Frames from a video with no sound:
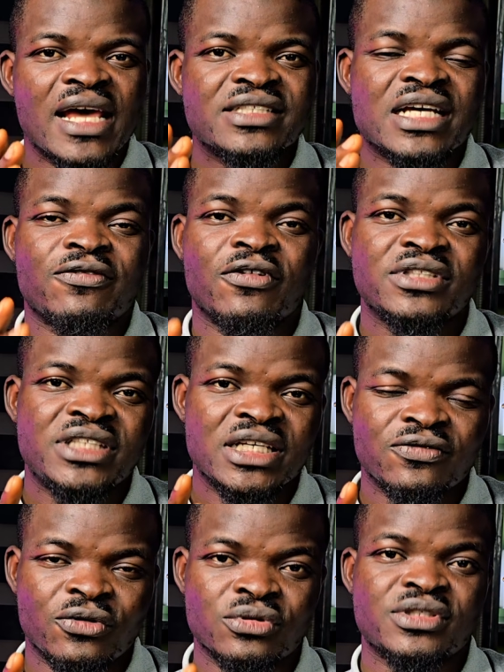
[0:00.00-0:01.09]
less than
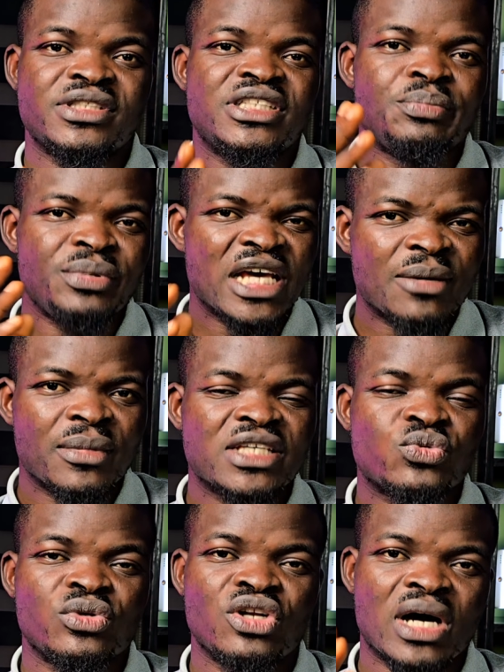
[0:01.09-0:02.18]
48 volts. The
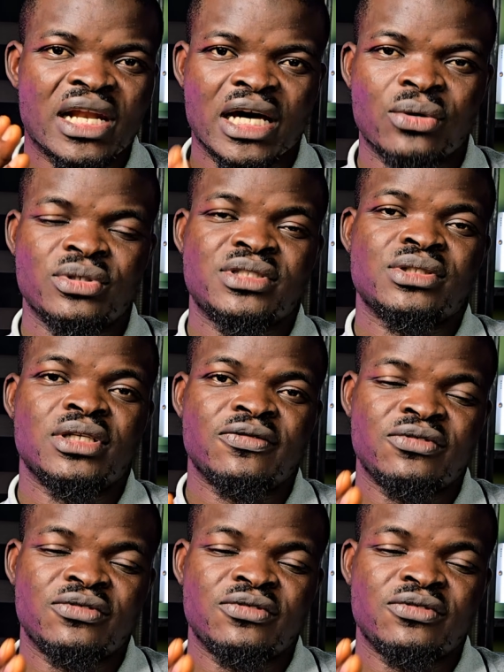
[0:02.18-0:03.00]
BMS will not allow it.